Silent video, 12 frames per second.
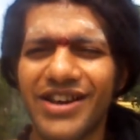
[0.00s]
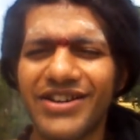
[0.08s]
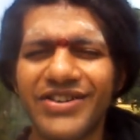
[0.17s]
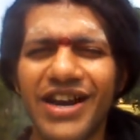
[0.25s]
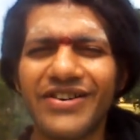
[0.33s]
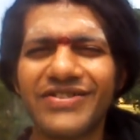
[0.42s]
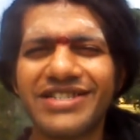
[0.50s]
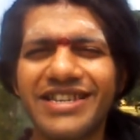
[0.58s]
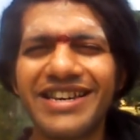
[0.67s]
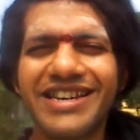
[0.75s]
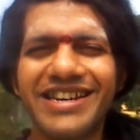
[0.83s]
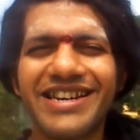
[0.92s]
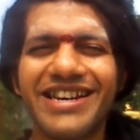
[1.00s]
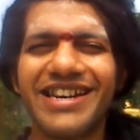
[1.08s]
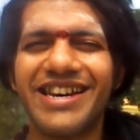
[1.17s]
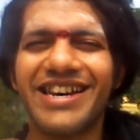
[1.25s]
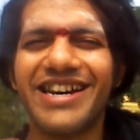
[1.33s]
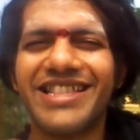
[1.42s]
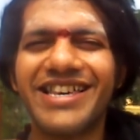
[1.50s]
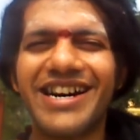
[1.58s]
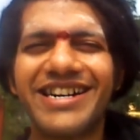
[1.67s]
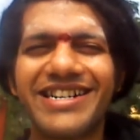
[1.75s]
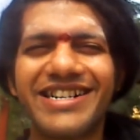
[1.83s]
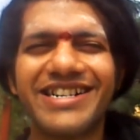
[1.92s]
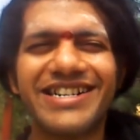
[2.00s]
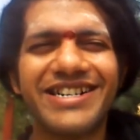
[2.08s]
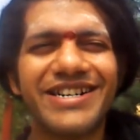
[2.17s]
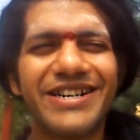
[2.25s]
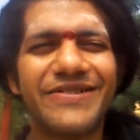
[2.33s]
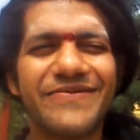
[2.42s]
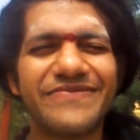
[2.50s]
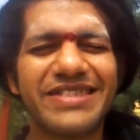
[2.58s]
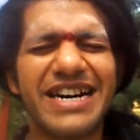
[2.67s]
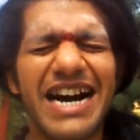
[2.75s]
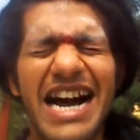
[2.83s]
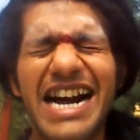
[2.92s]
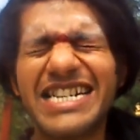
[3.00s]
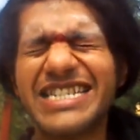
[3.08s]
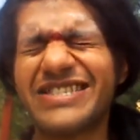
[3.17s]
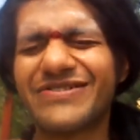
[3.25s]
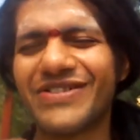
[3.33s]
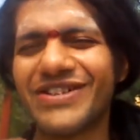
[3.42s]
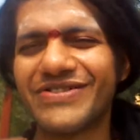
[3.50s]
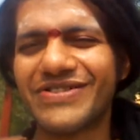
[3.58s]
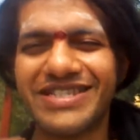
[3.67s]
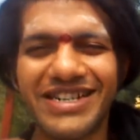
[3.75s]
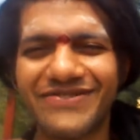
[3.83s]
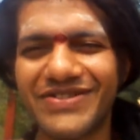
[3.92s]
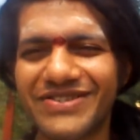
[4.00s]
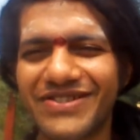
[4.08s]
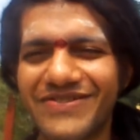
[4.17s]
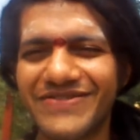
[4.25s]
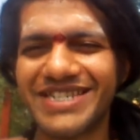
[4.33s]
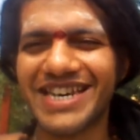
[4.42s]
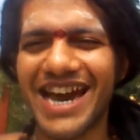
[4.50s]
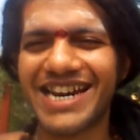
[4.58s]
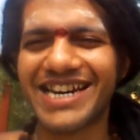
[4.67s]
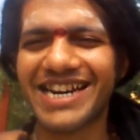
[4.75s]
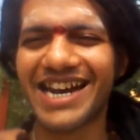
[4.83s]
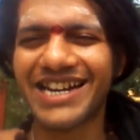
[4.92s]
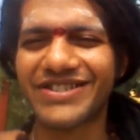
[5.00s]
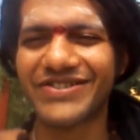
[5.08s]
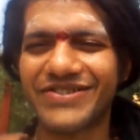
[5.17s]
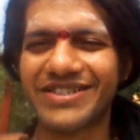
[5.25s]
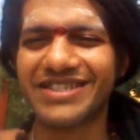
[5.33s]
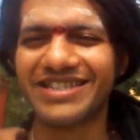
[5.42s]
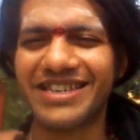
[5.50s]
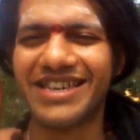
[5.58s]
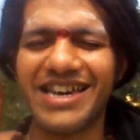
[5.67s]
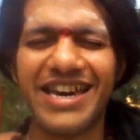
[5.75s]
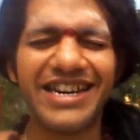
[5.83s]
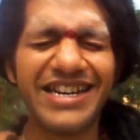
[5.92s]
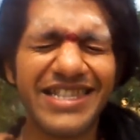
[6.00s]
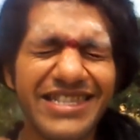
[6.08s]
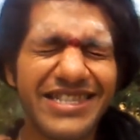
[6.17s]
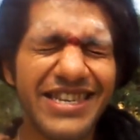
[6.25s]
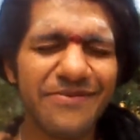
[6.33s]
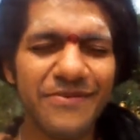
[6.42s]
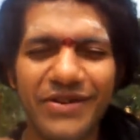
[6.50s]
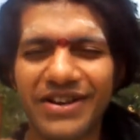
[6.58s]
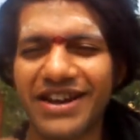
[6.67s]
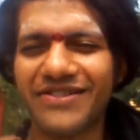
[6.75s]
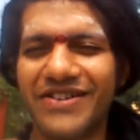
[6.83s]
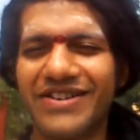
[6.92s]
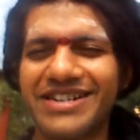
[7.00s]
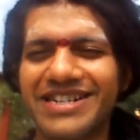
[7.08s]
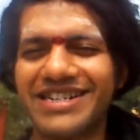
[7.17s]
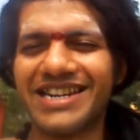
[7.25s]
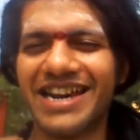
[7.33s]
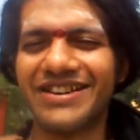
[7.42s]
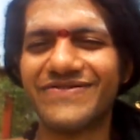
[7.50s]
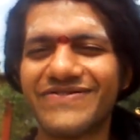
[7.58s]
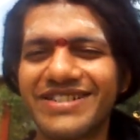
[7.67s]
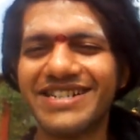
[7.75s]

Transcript: So I was thinking that I just want to sit with Swamiji and crack jokes. Nothing more I want in life.